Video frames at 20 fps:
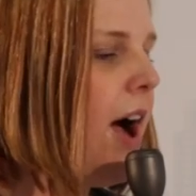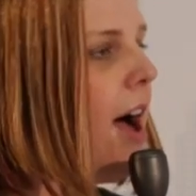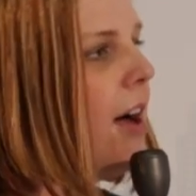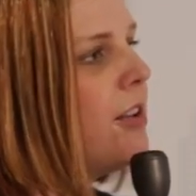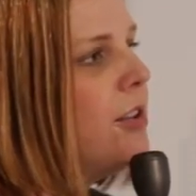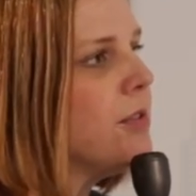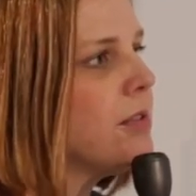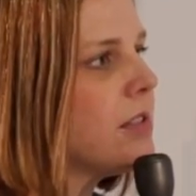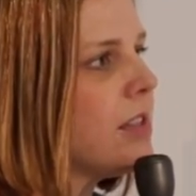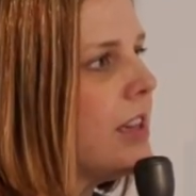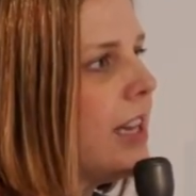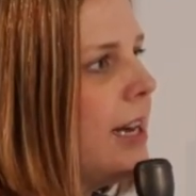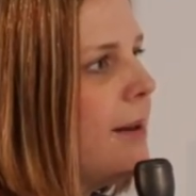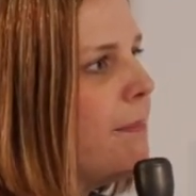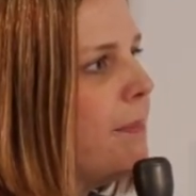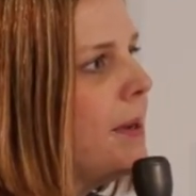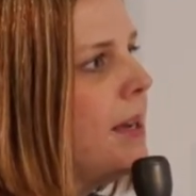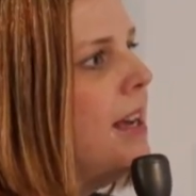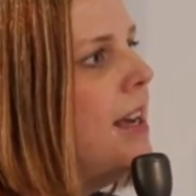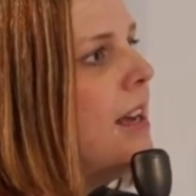how you sleep
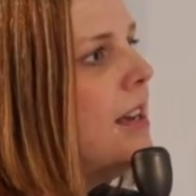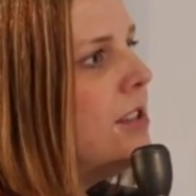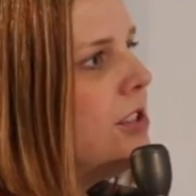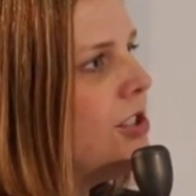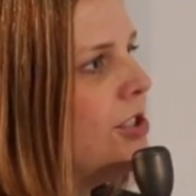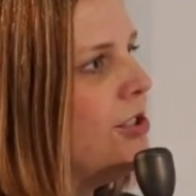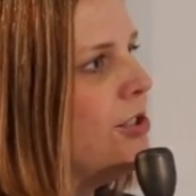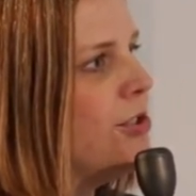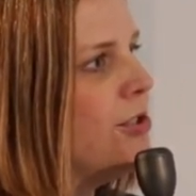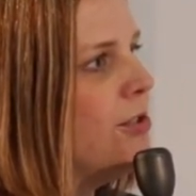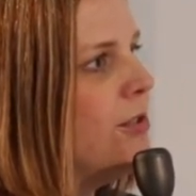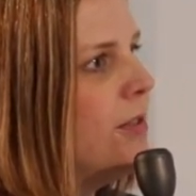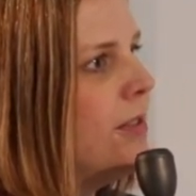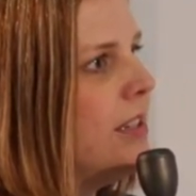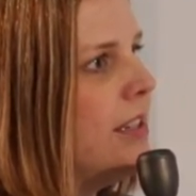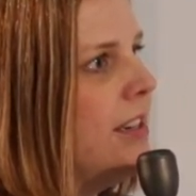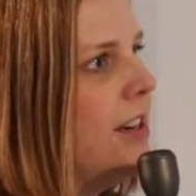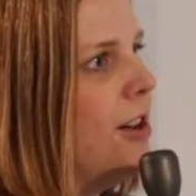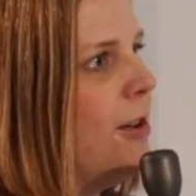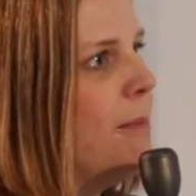to
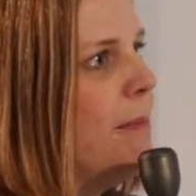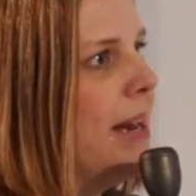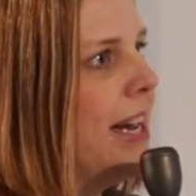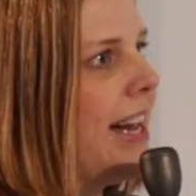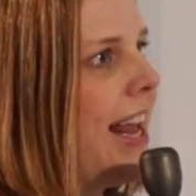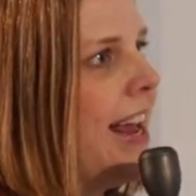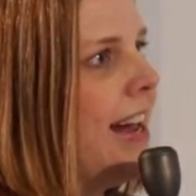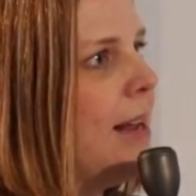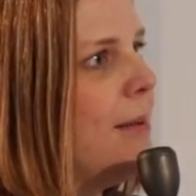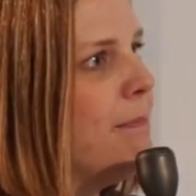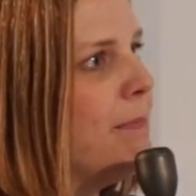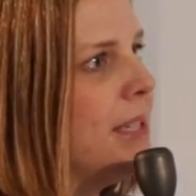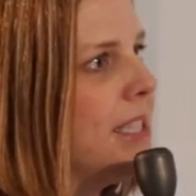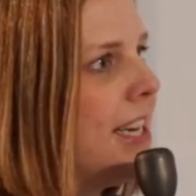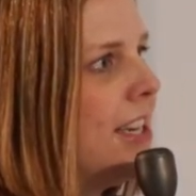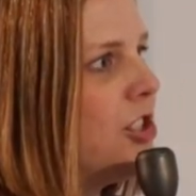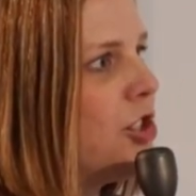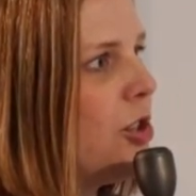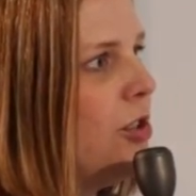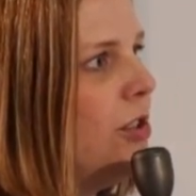you know mitigating
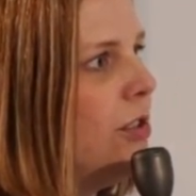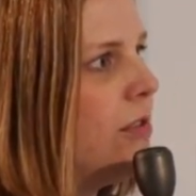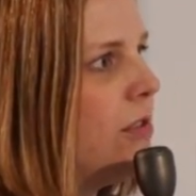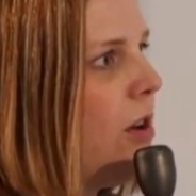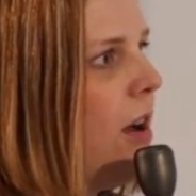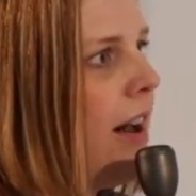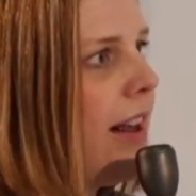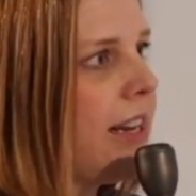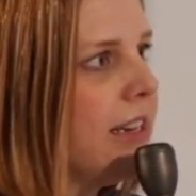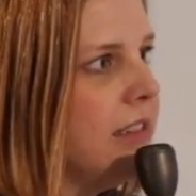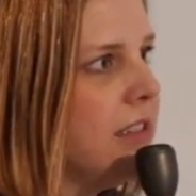potential chronic